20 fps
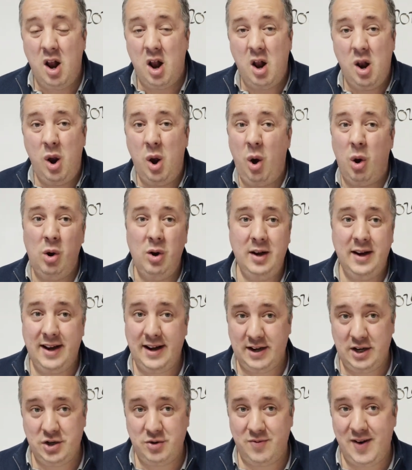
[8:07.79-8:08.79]

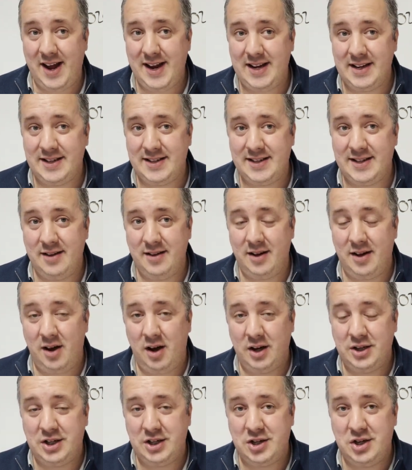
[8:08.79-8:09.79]
longish rates that
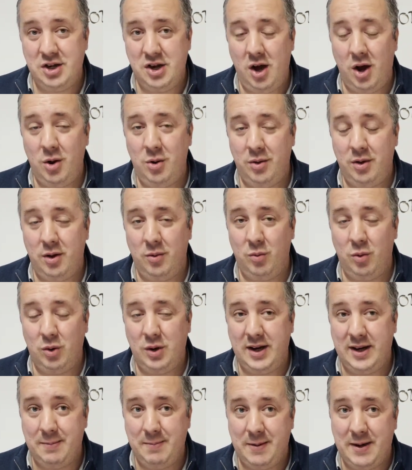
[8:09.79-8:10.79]
I just know that
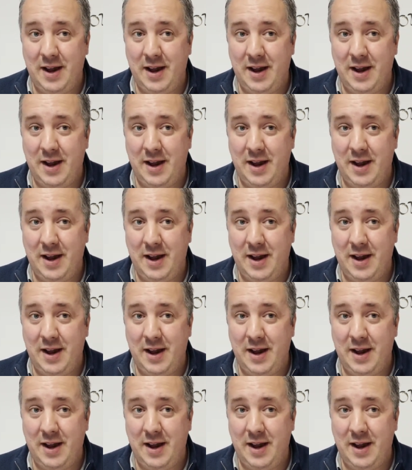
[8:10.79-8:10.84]
will